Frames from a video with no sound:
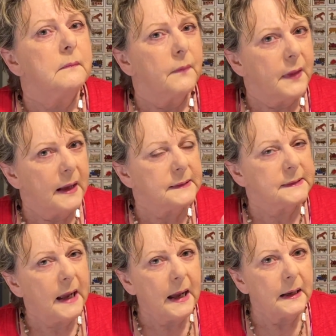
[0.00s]
That
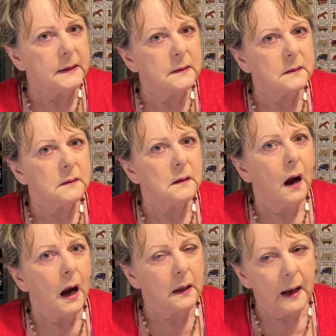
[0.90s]
said,
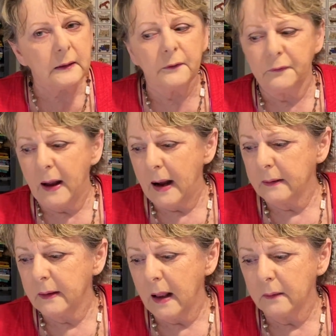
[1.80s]
I like the fact
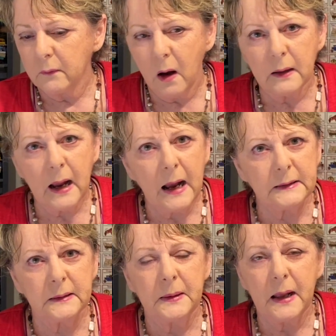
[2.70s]
that Rhonda asked
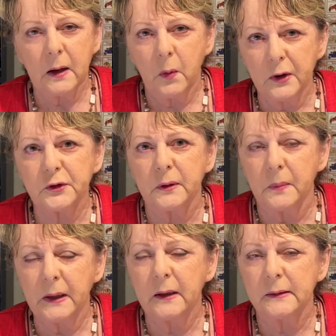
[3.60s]
me that question
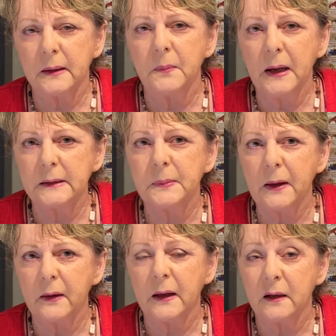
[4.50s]
because it makes me
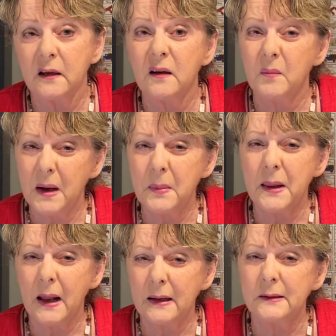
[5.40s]
think, maybe
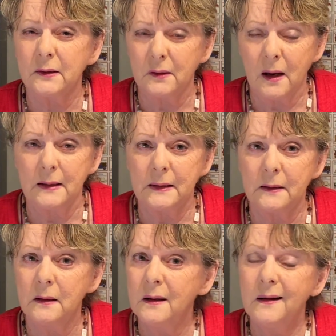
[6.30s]
that is a good idea.
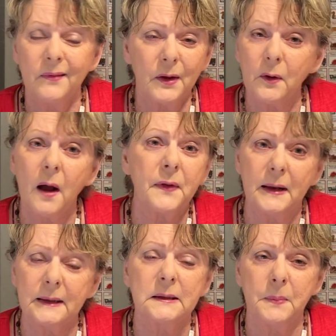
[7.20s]
They're not that
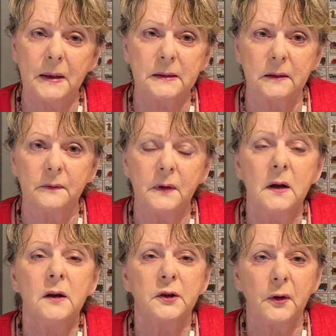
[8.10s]
expensive.
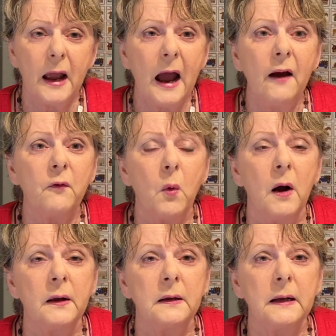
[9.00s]
So to have
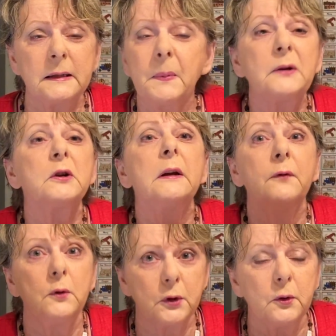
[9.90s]
one, especially if you
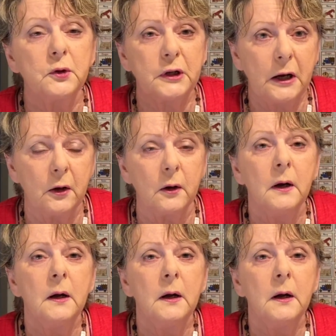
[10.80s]
do share